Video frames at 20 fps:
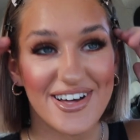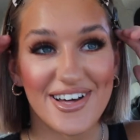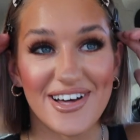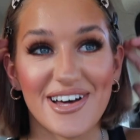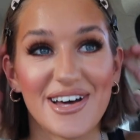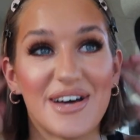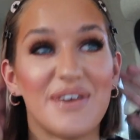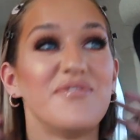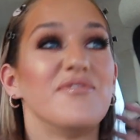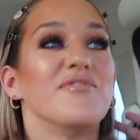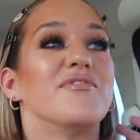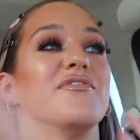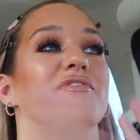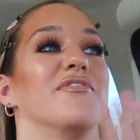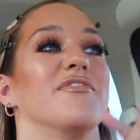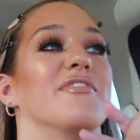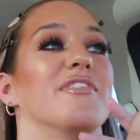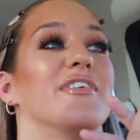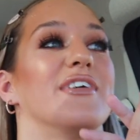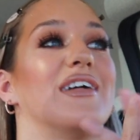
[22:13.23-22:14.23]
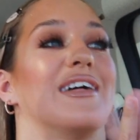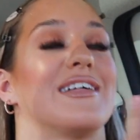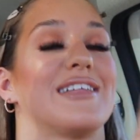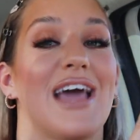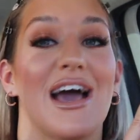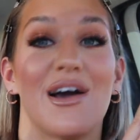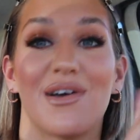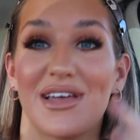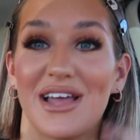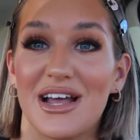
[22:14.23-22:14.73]

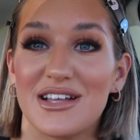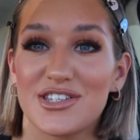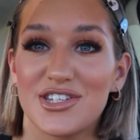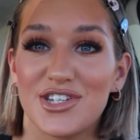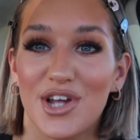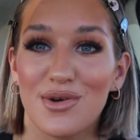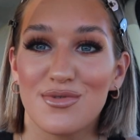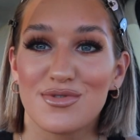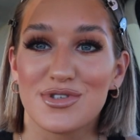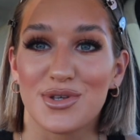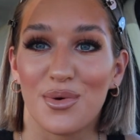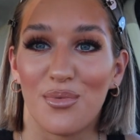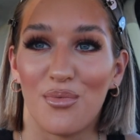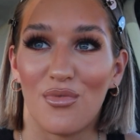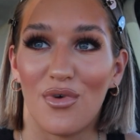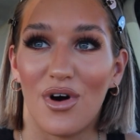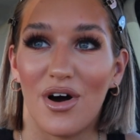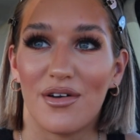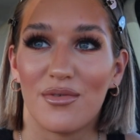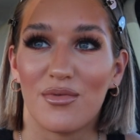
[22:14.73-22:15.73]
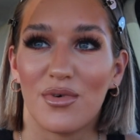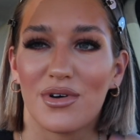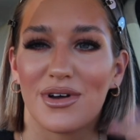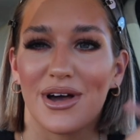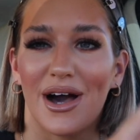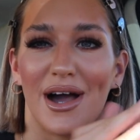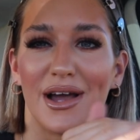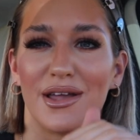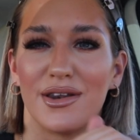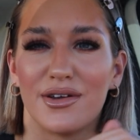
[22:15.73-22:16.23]
Yeah, you get to know someone. Well,
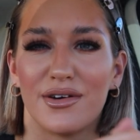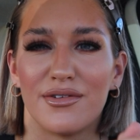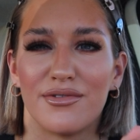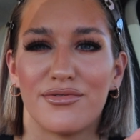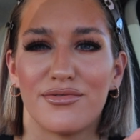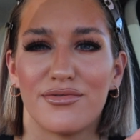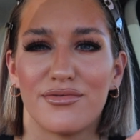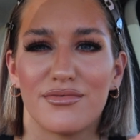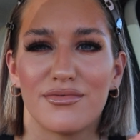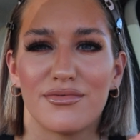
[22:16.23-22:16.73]
kind of.